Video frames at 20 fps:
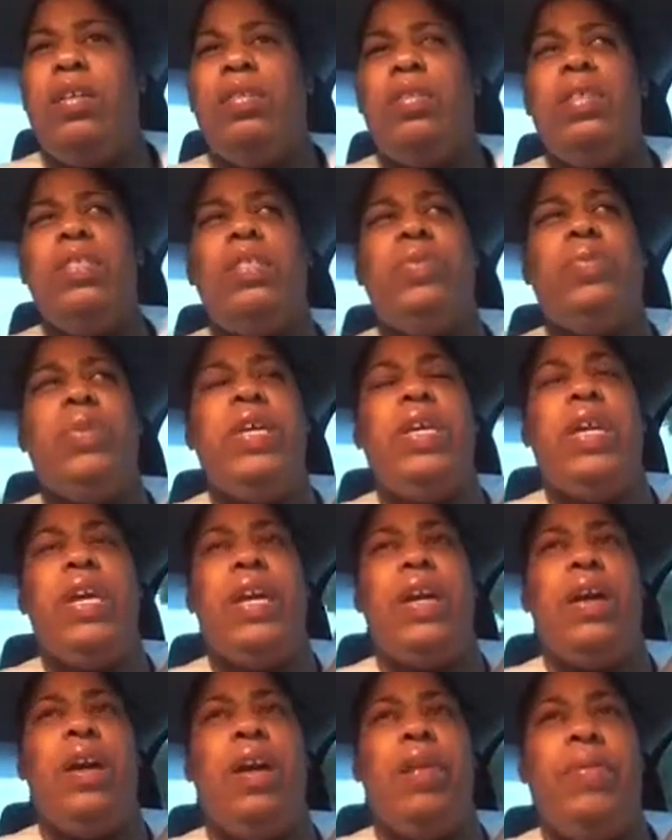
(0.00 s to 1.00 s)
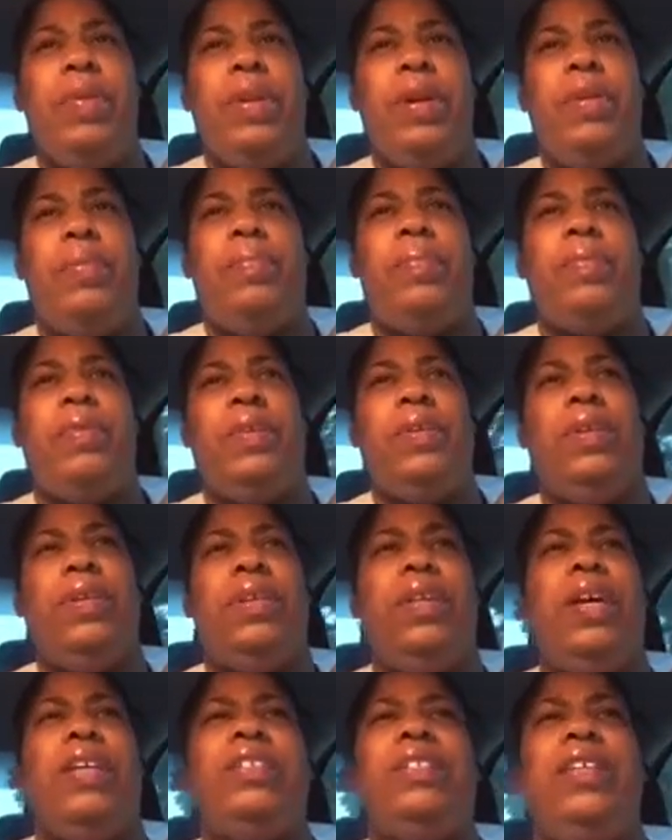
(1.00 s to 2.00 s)
this weekend coming up.
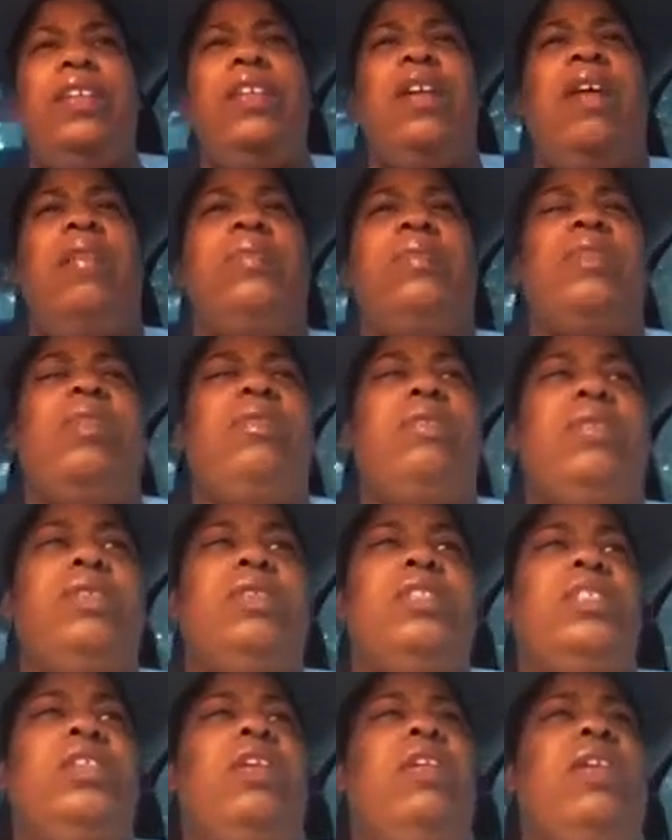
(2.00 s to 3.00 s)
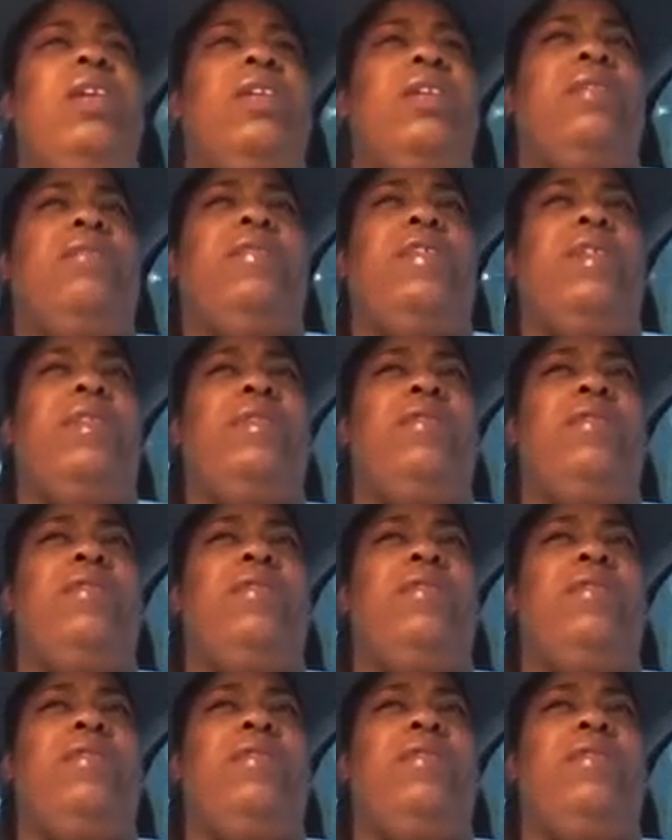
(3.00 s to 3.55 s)
Did I tell you I was going to Charlotte for the